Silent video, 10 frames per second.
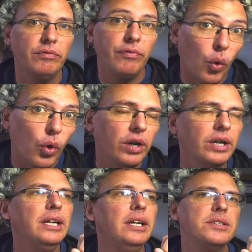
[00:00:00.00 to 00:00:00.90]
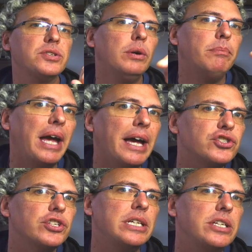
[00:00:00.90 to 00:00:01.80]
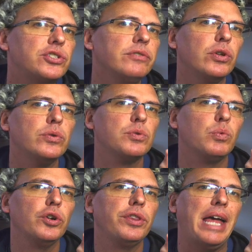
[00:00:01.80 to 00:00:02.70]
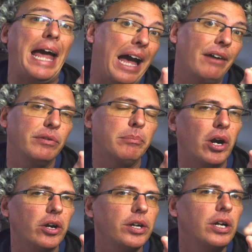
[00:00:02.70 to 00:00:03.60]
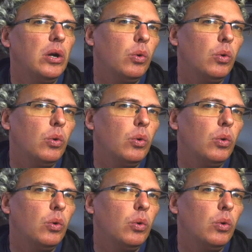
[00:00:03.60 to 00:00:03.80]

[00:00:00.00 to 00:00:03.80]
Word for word: four. So imagine each of those worth half a mark,